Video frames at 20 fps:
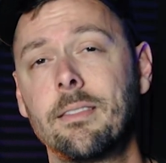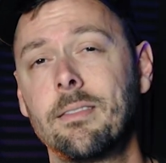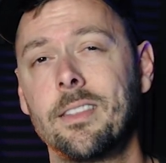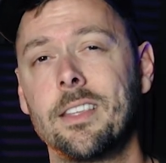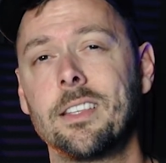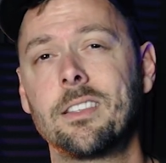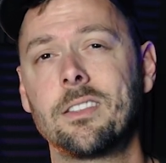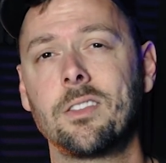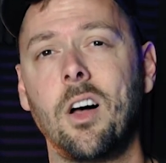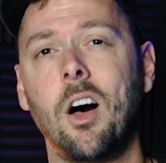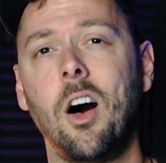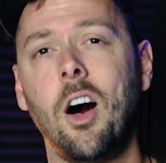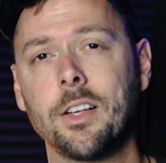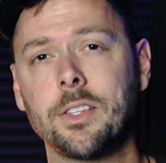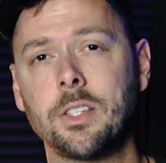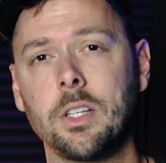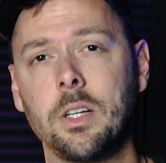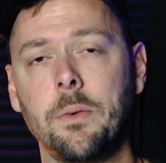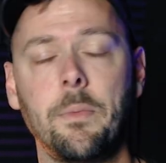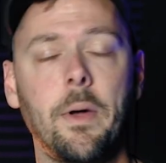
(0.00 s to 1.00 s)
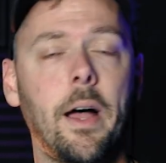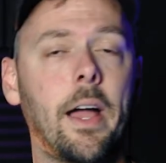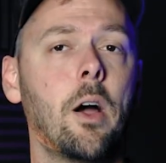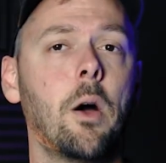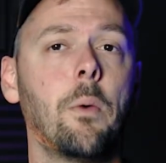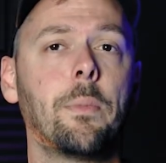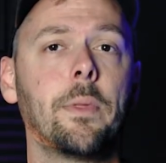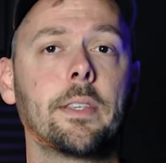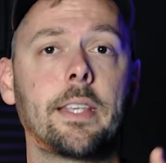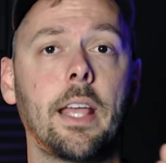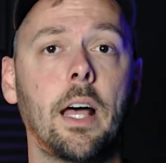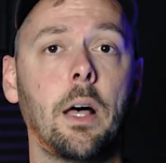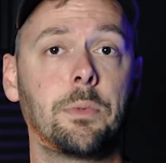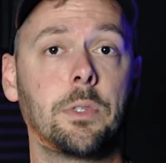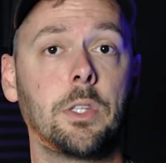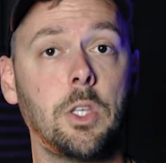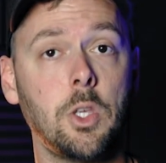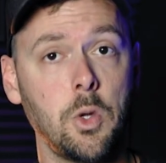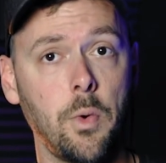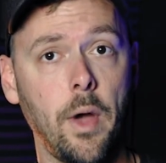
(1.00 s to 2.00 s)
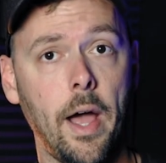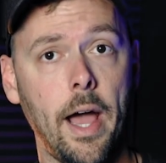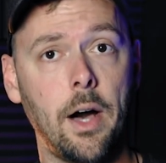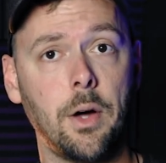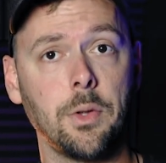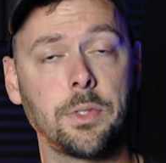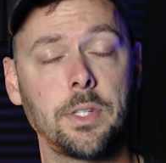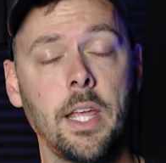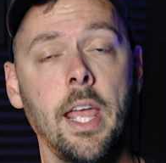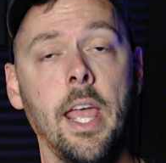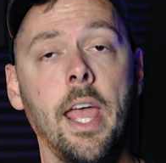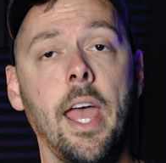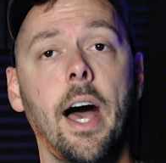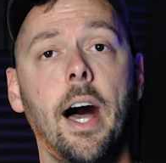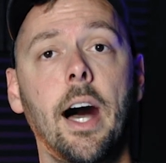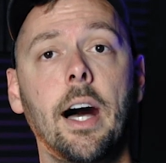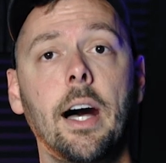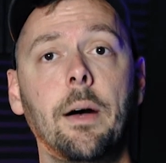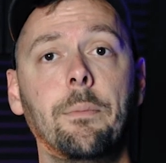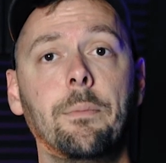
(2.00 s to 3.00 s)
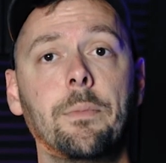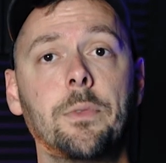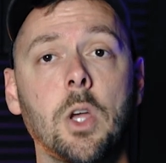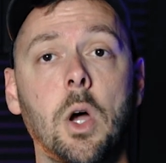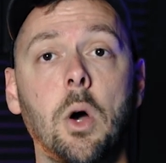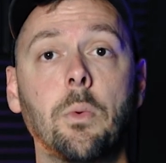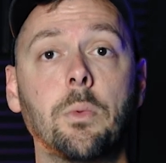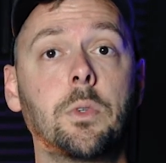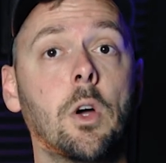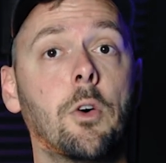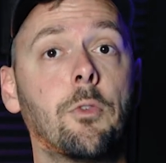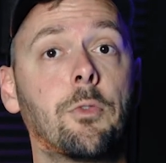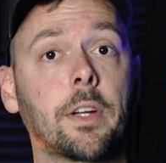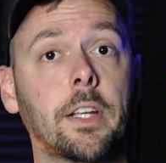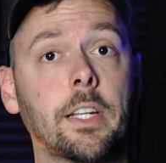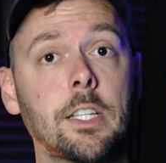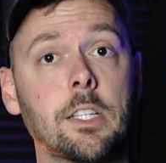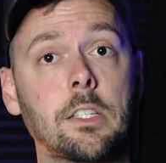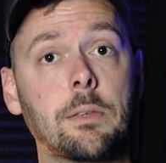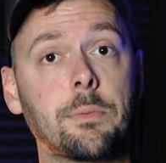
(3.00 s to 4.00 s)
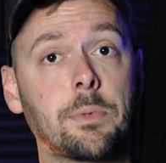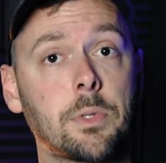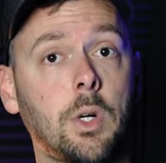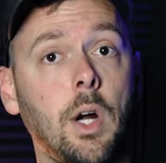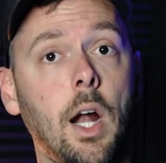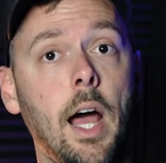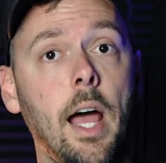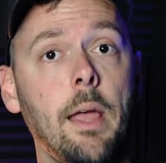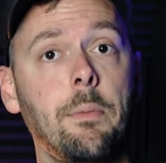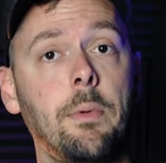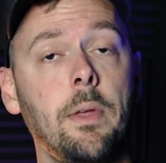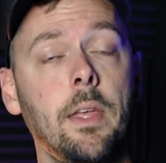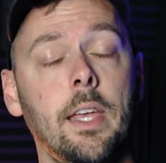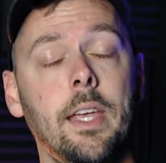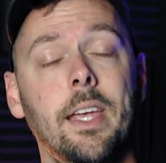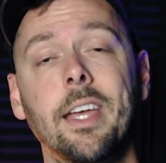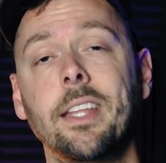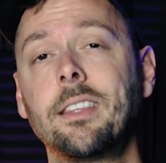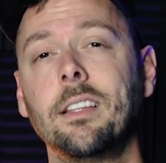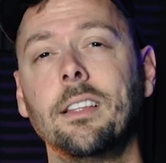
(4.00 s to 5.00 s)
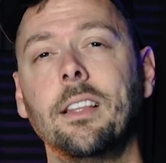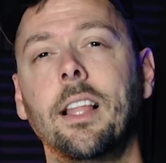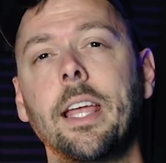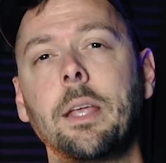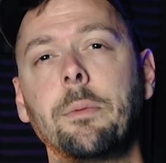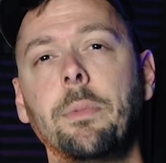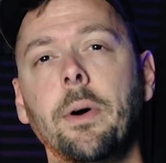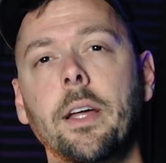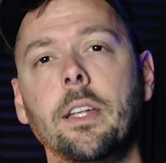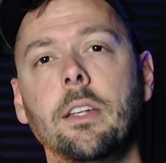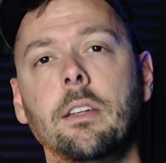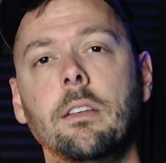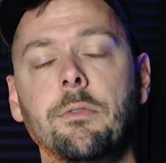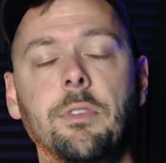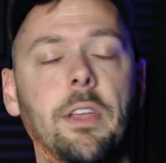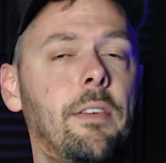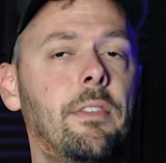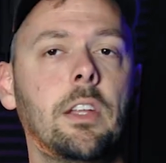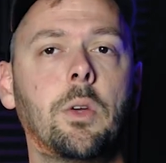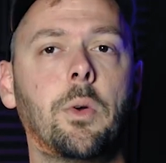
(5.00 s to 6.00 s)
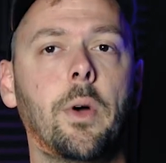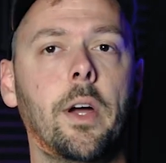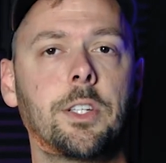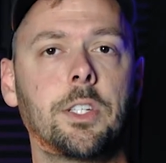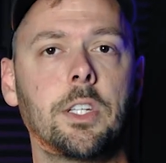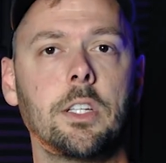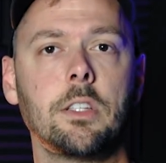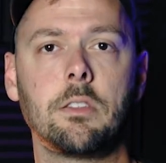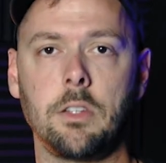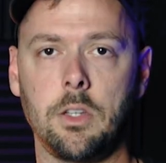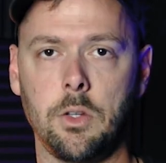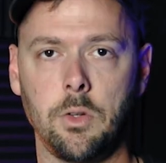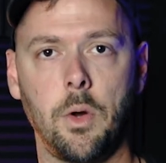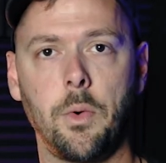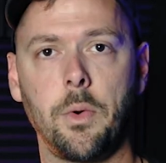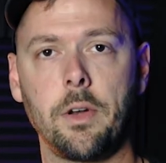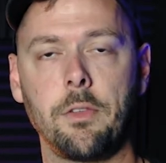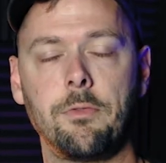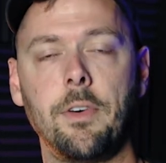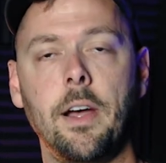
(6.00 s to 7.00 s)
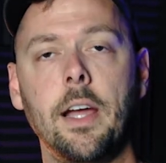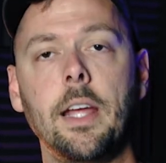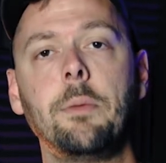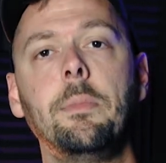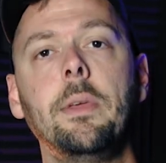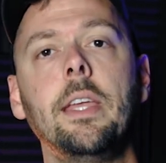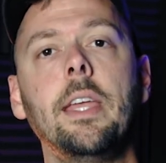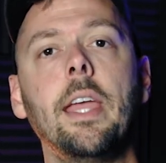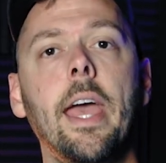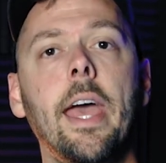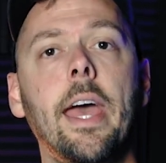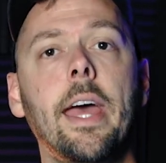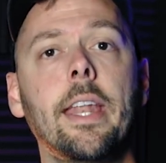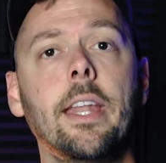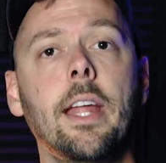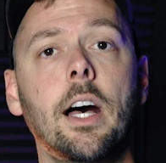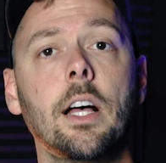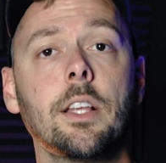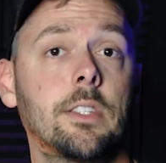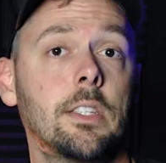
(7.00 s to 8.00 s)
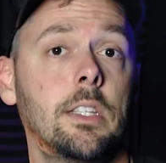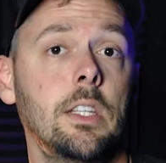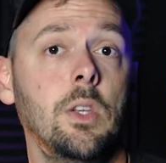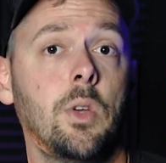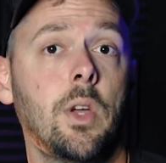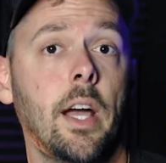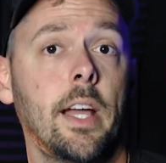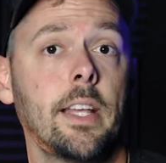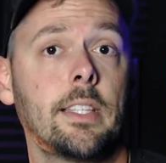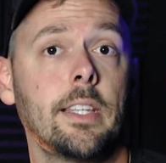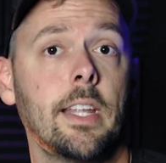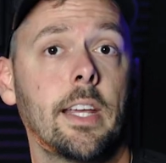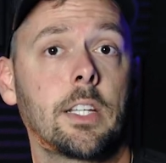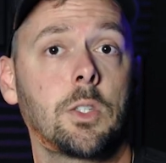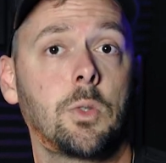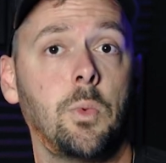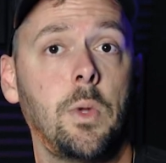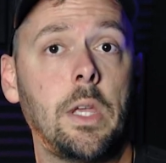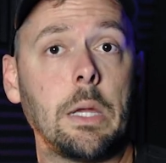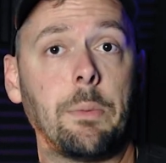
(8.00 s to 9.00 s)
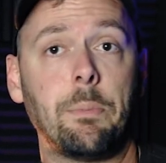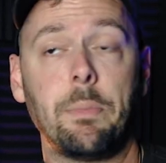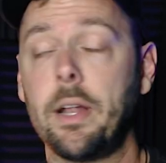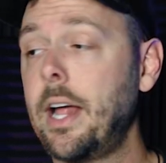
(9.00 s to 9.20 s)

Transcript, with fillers: This is awesome. I hope this helps you out. So don't forget to subscribe, hit the like button. If you have any questions, you know where to find me, and I'll see you guys next week.